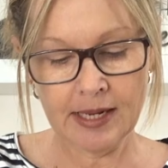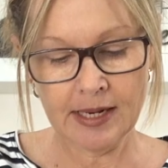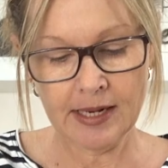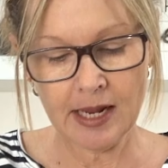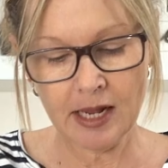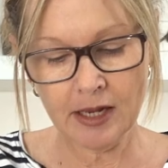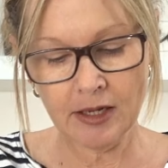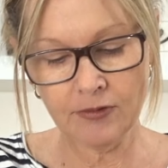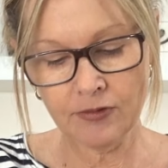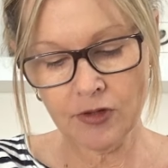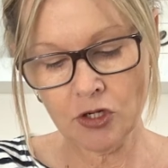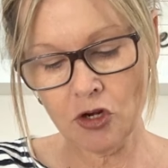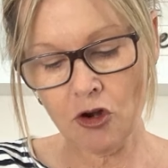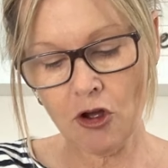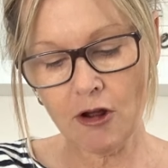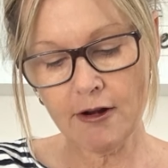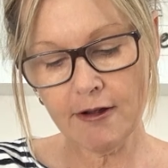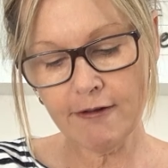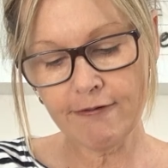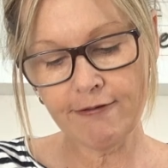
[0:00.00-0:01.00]
Now, if you're
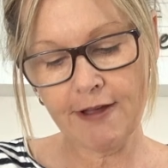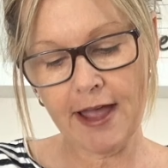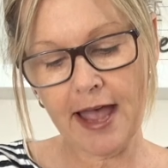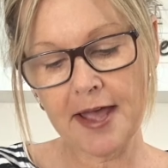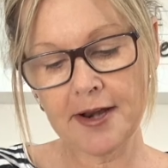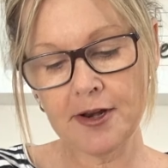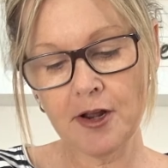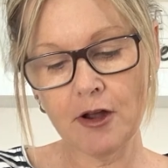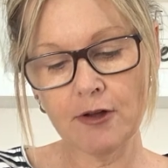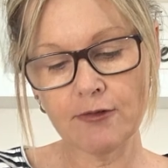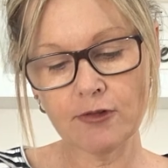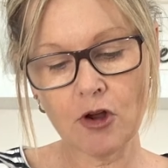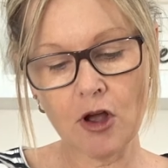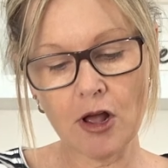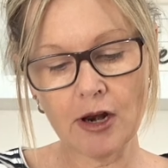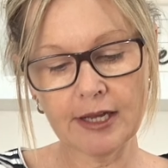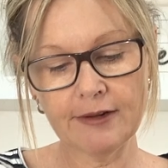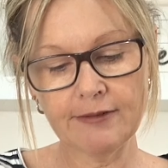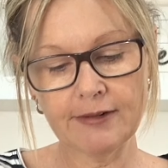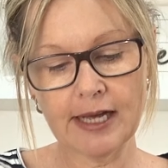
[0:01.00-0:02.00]
not a fan of
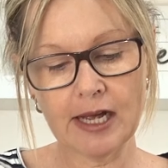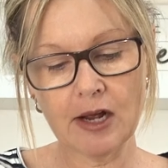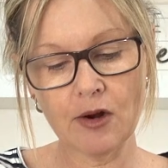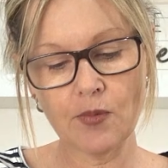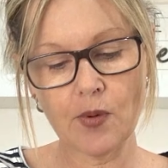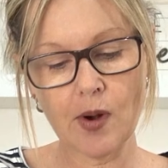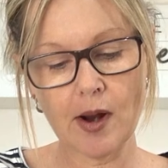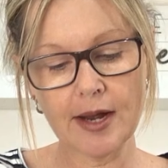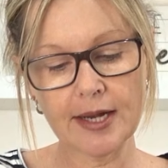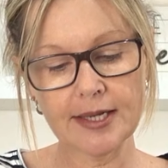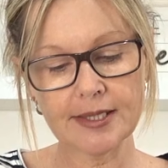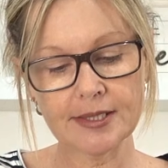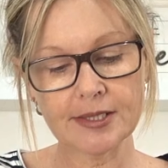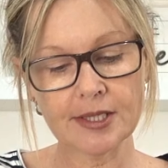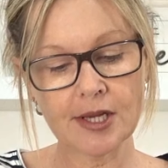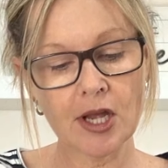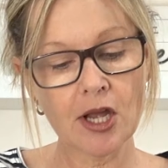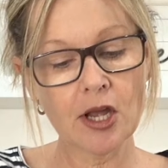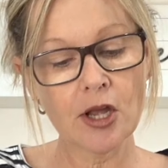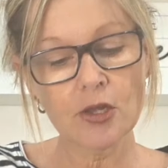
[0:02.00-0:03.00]
cauliflower
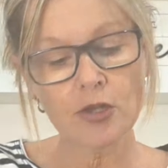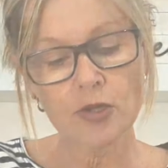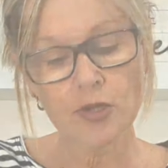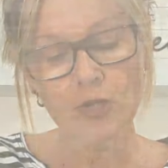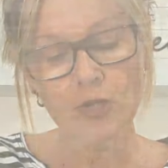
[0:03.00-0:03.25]
rice, you